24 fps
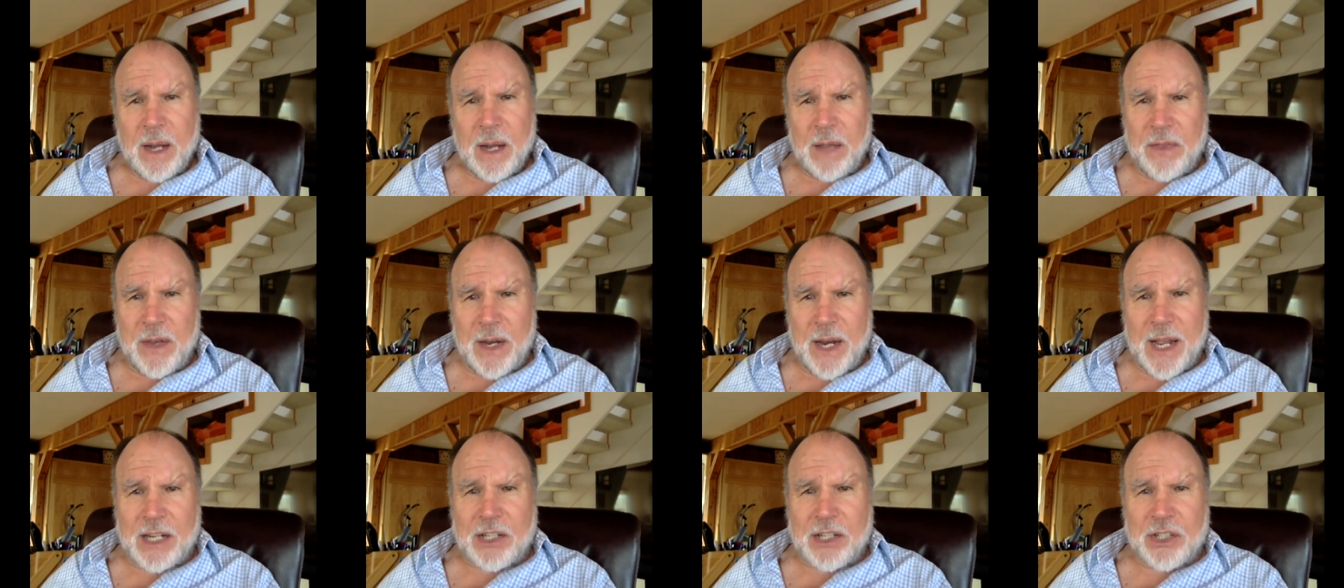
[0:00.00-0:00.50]

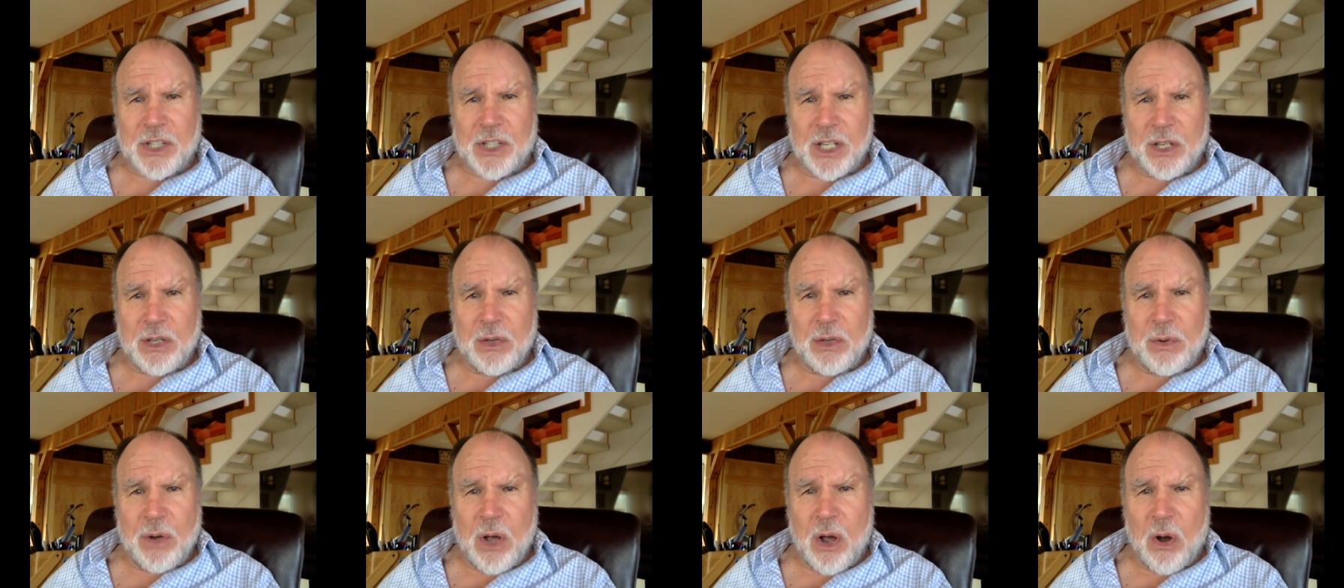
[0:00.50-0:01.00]
And the next thing
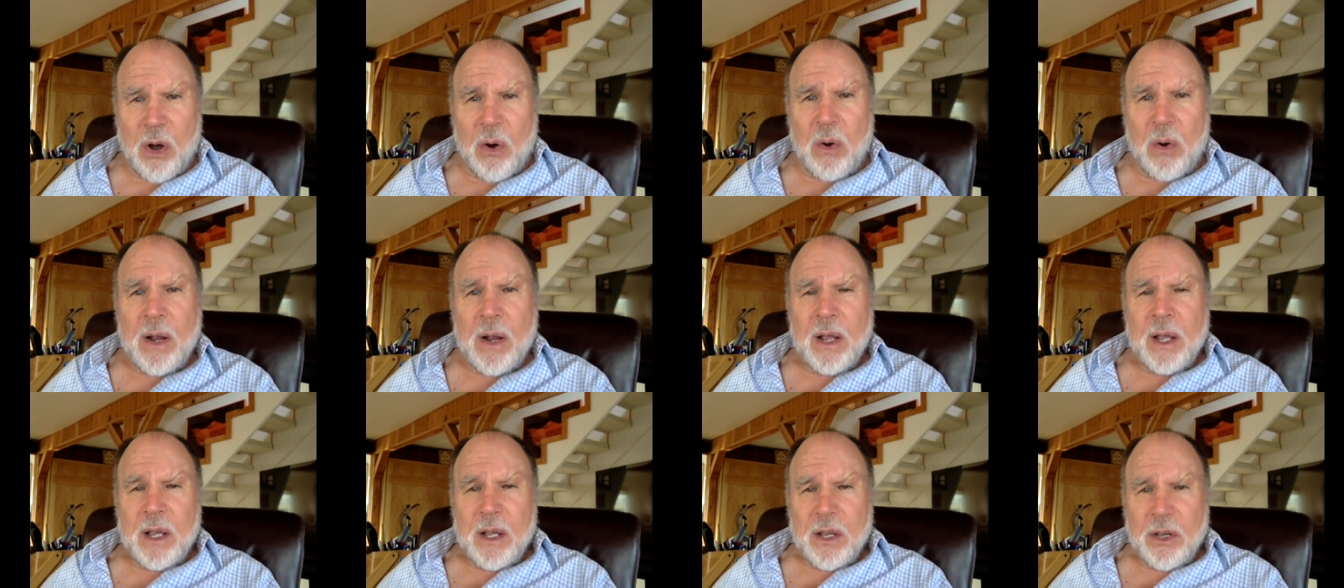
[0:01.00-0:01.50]
you
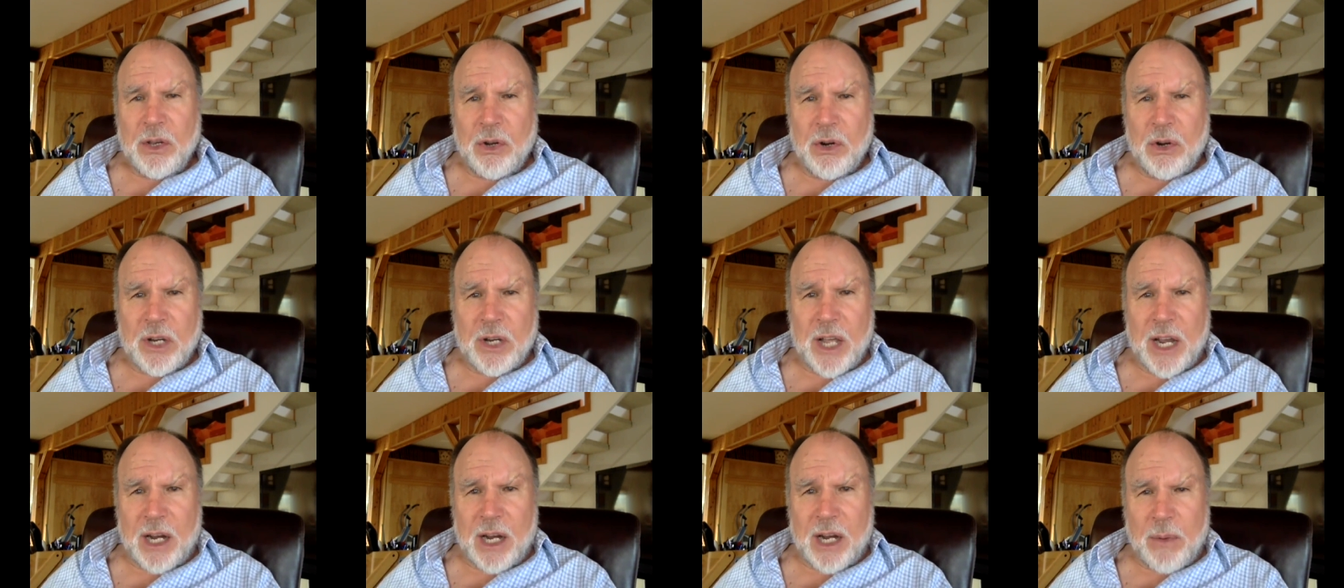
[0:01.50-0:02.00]
know, you're
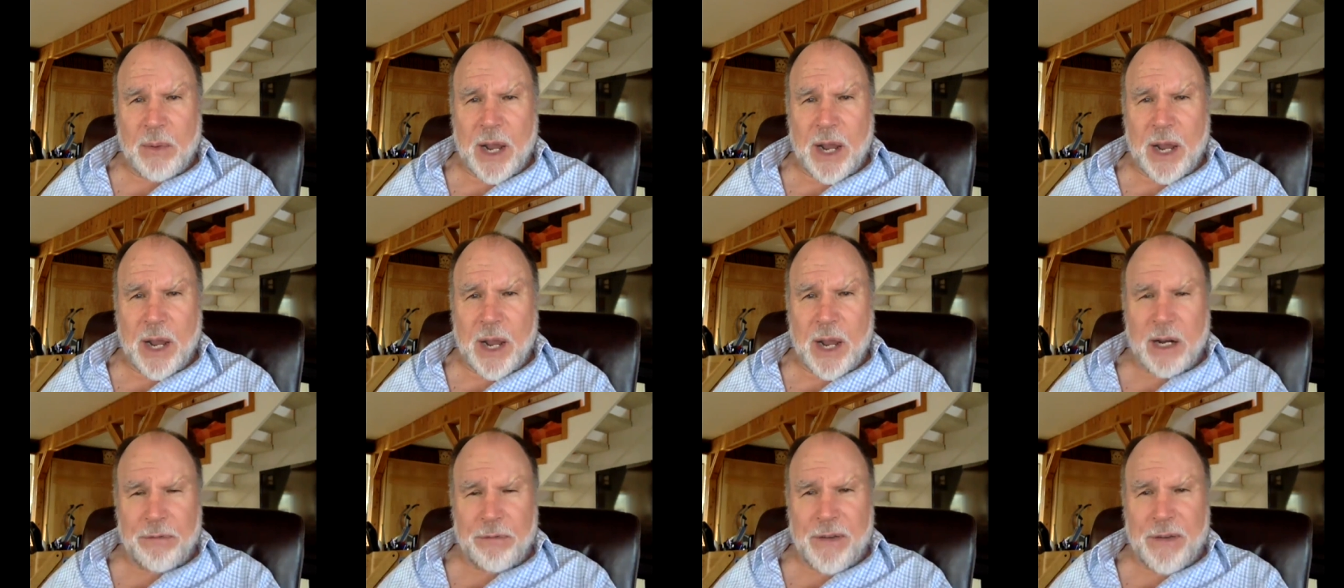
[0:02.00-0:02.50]
getting
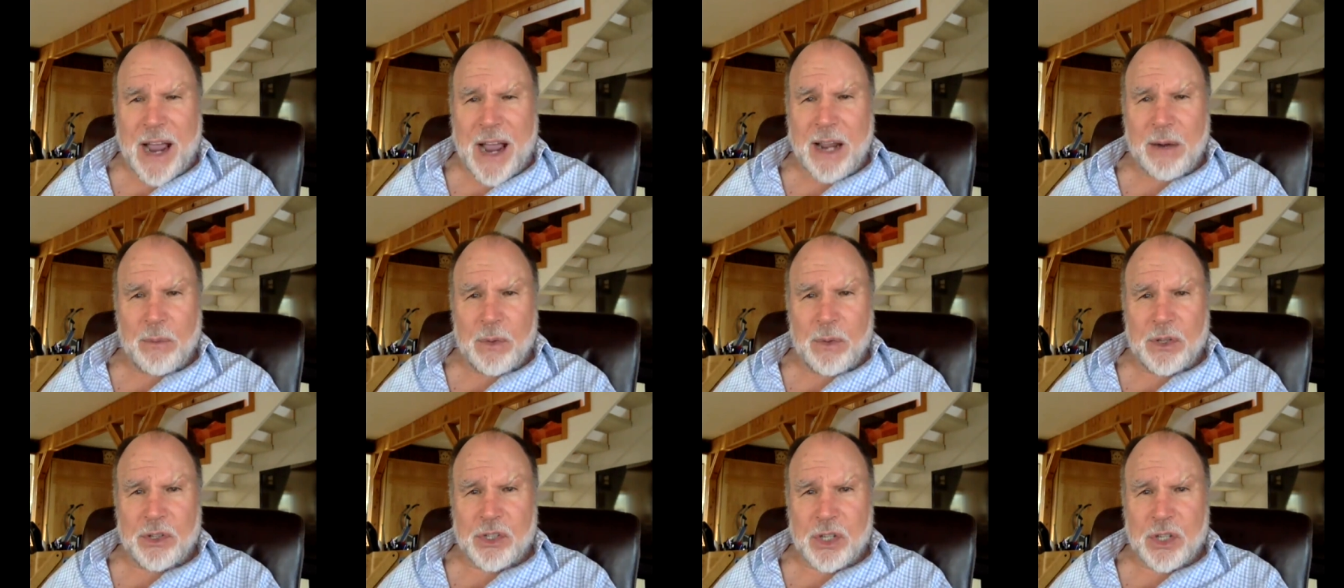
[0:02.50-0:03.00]
ready to
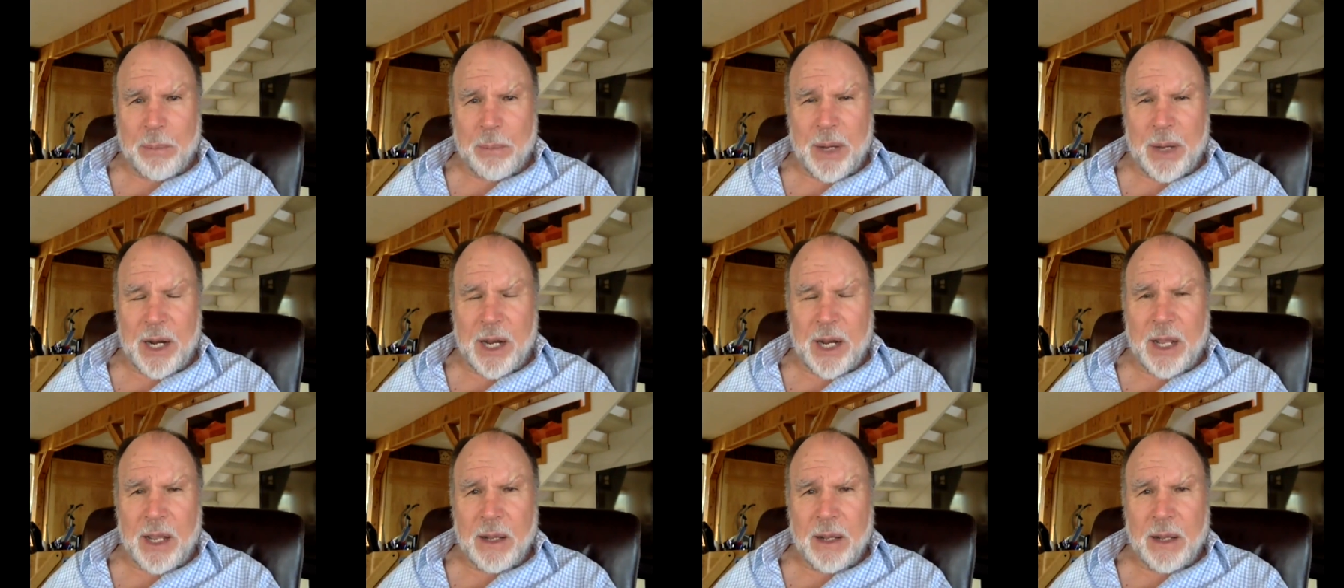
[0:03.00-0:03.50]
fight with
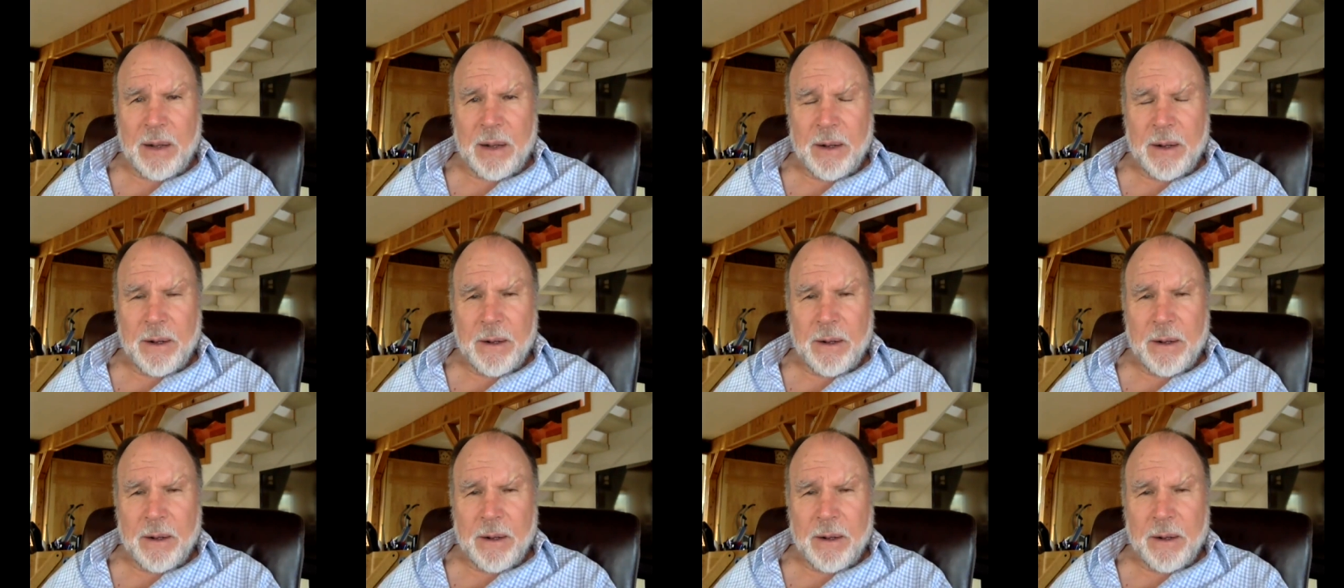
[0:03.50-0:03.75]
somebody